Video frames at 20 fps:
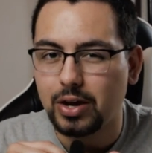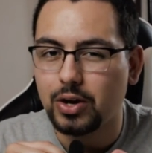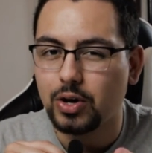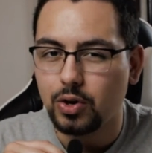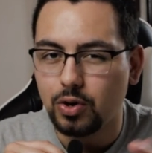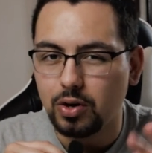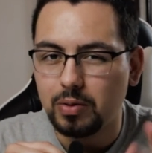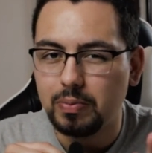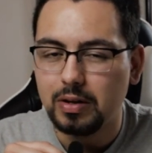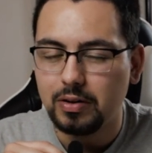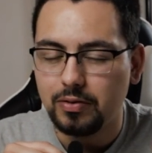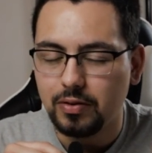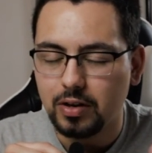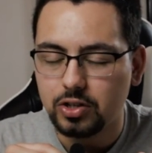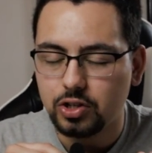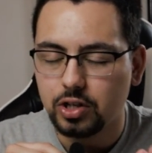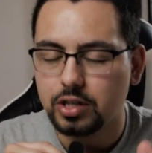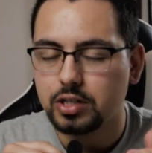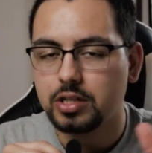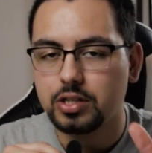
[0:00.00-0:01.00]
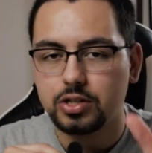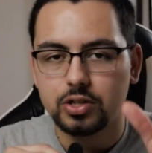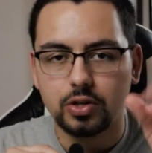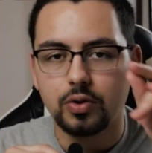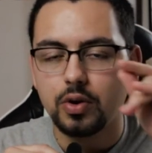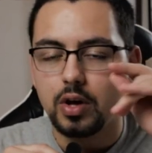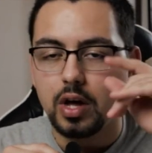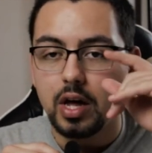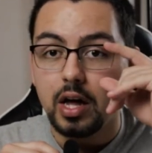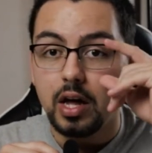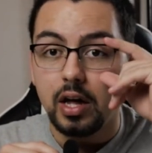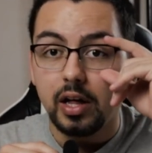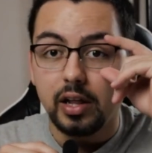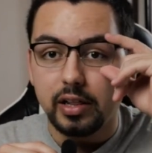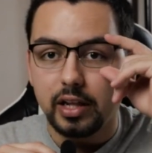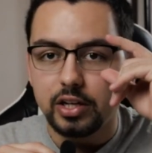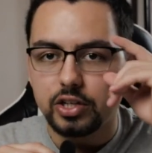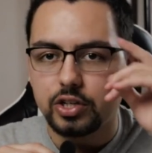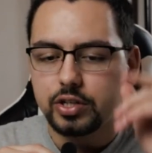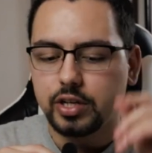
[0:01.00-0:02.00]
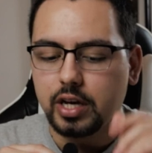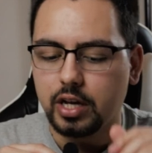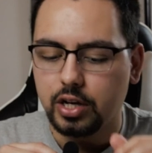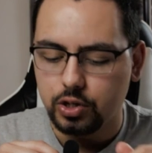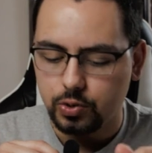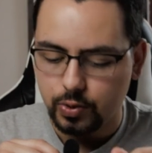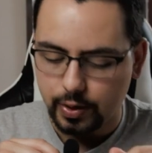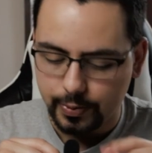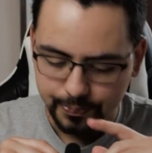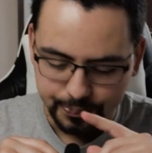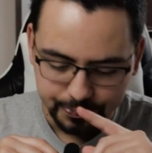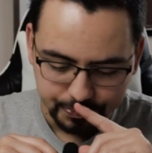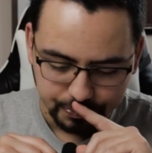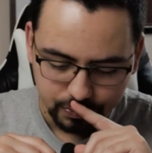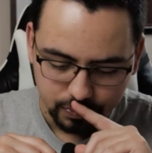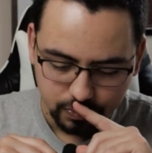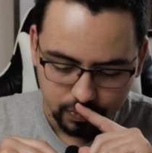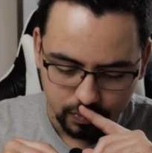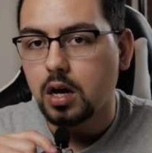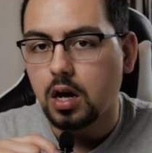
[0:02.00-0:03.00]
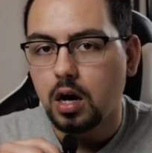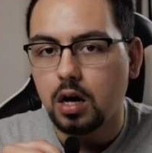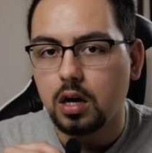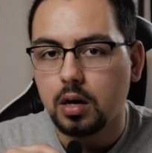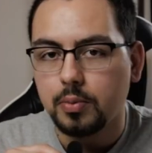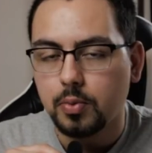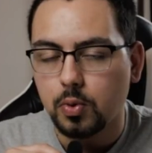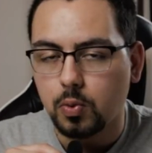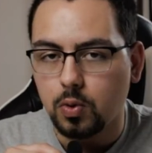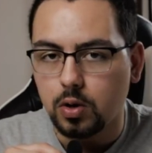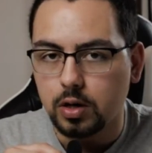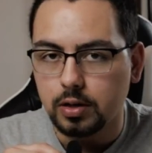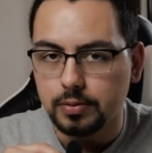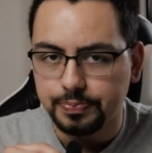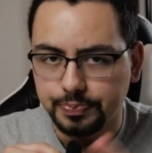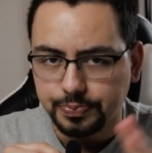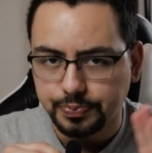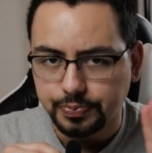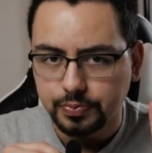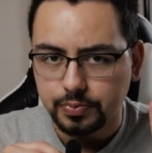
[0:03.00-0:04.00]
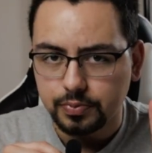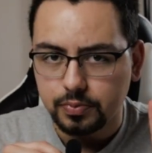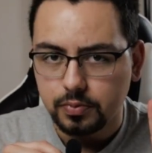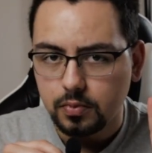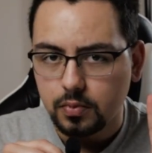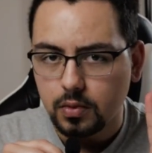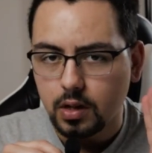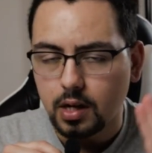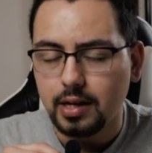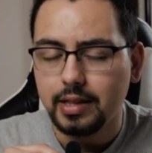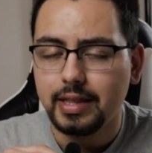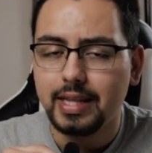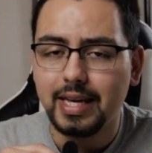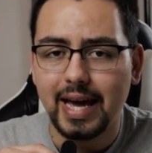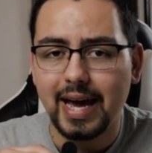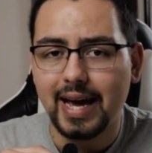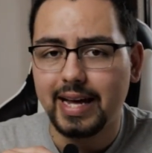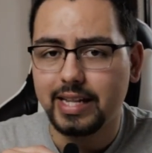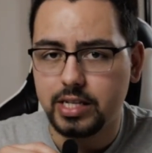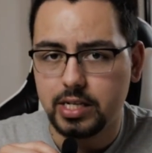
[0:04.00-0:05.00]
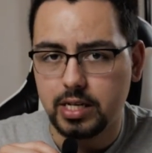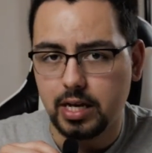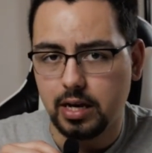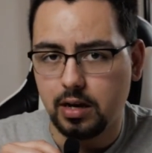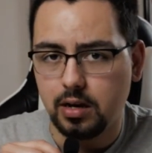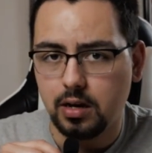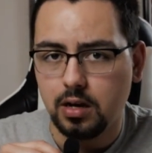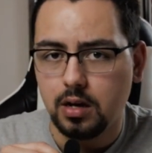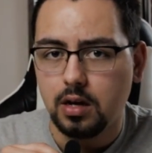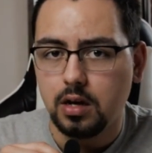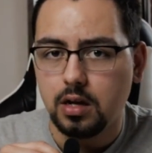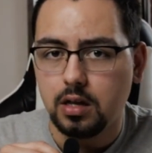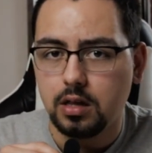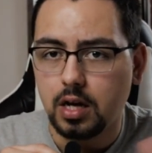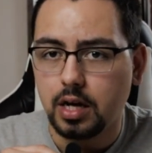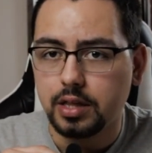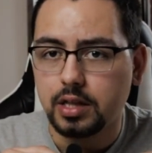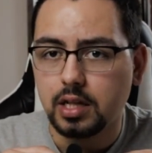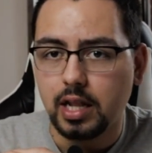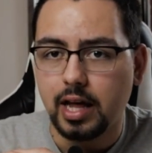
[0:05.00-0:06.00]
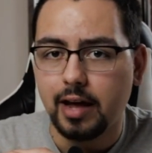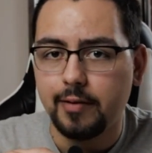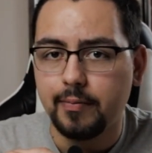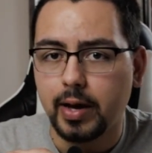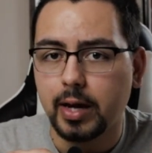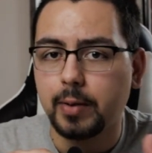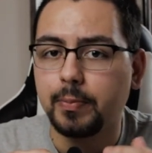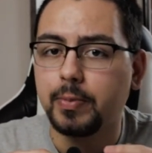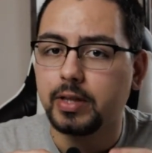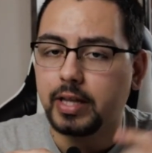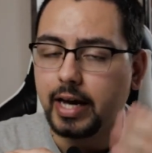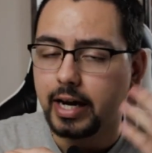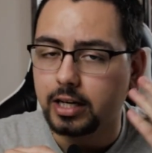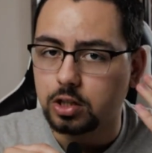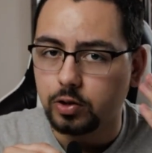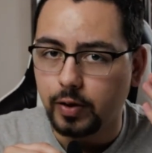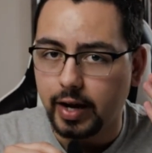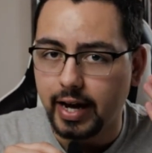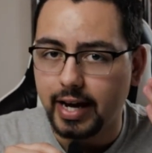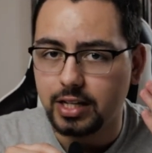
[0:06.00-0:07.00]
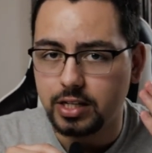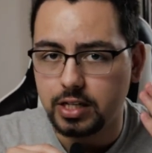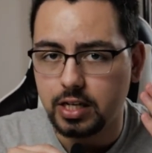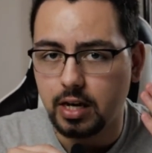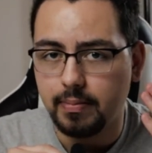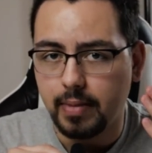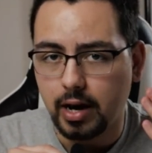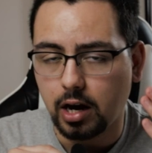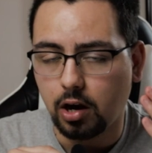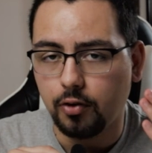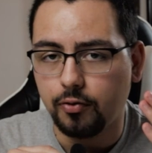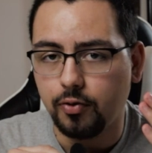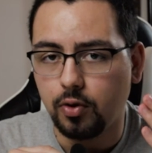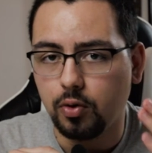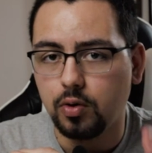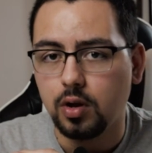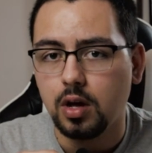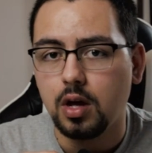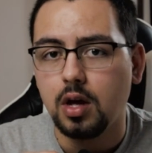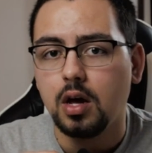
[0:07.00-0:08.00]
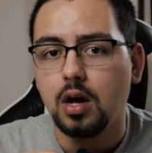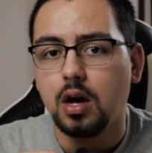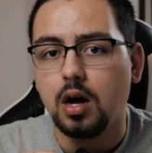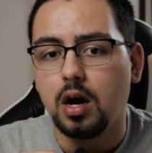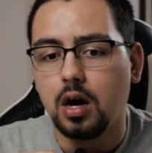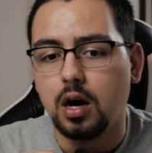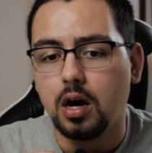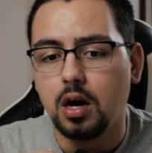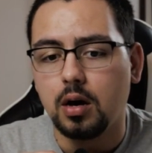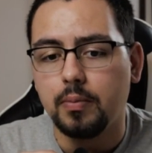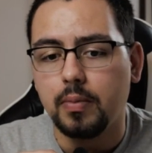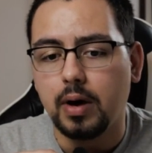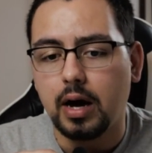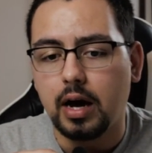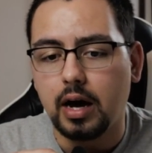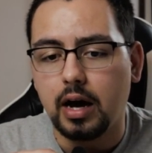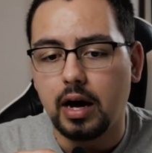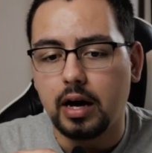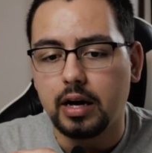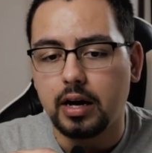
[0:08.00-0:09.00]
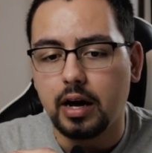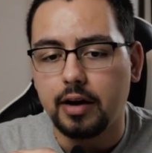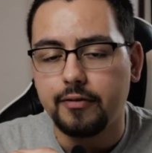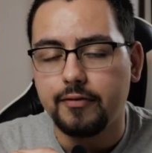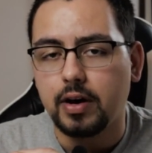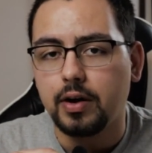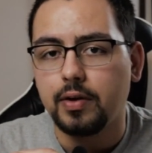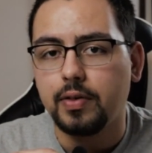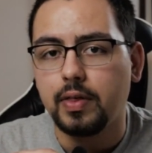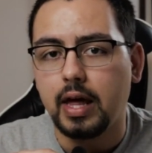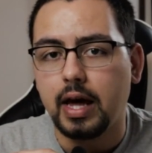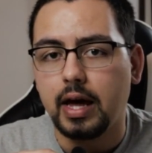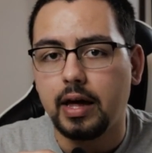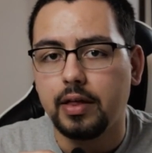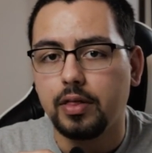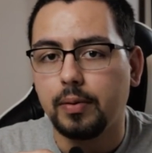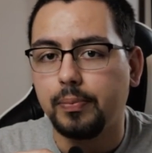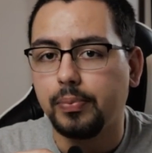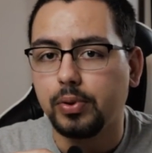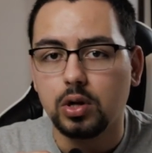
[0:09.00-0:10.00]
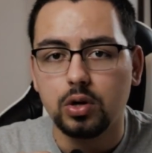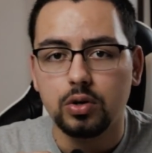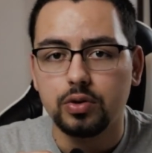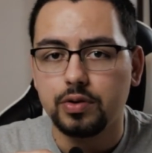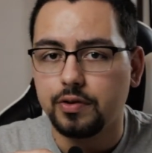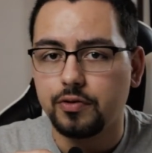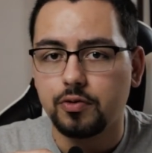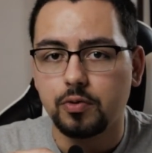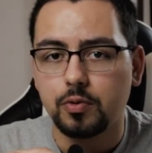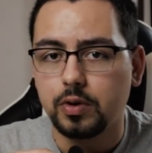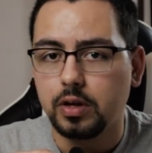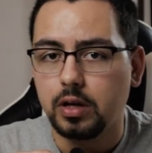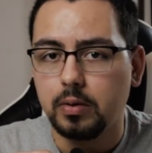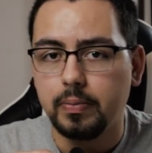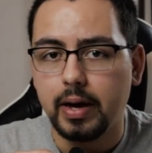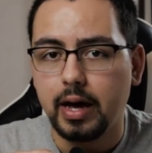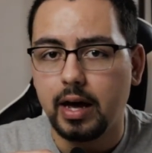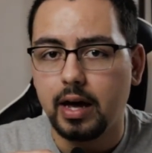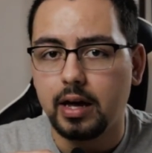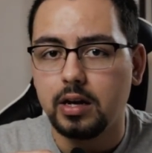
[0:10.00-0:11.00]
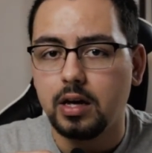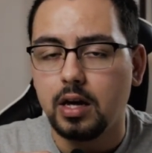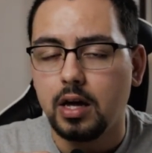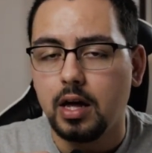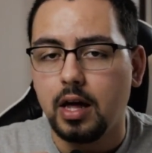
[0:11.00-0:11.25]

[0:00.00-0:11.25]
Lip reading: could be adjusted, so let's just get into it. Con number 1, the headset, not the lav mic, but the actual headset microphone. I found that the plosives were really bad.